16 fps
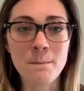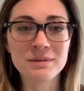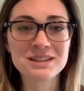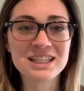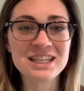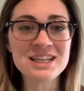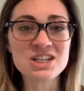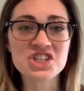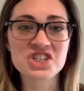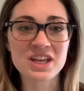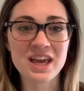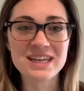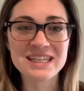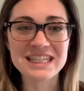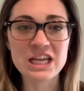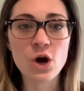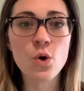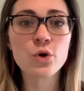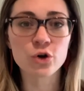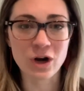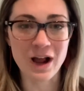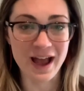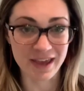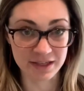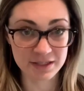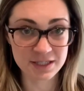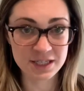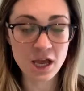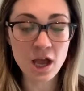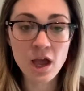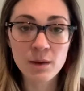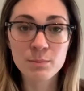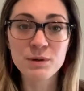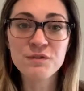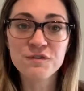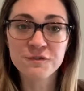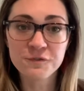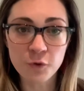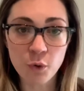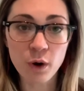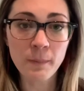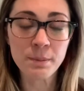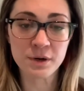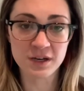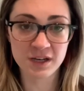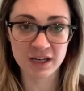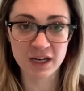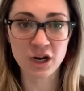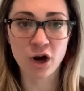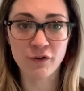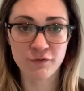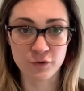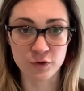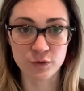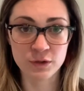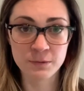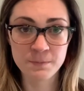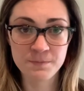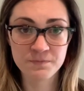bleached, and deodorized before putting in our food